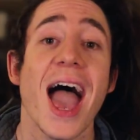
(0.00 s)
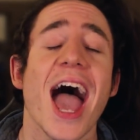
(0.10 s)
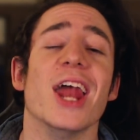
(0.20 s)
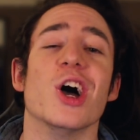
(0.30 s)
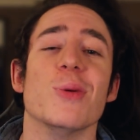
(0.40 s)

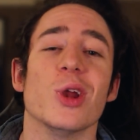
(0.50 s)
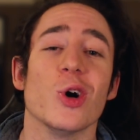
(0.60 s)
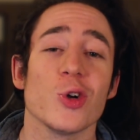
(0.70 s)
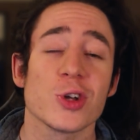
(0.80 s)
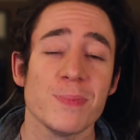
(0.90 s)
Hello my
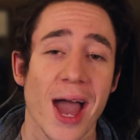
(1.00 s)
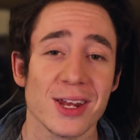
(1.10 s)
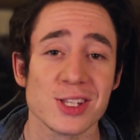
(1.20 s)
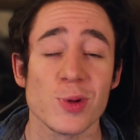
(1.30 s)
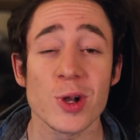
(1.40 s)
loyal
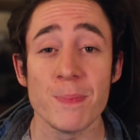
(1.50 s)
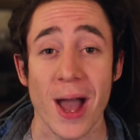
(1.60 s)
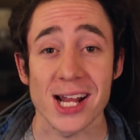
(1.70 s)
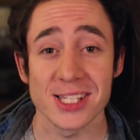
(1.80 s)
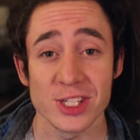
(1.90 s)
companions, welcome
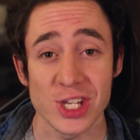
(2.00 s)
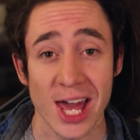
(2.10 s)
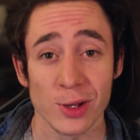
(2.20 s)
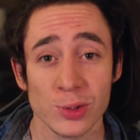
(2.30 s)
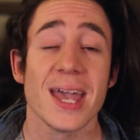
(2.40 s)
back to the channel.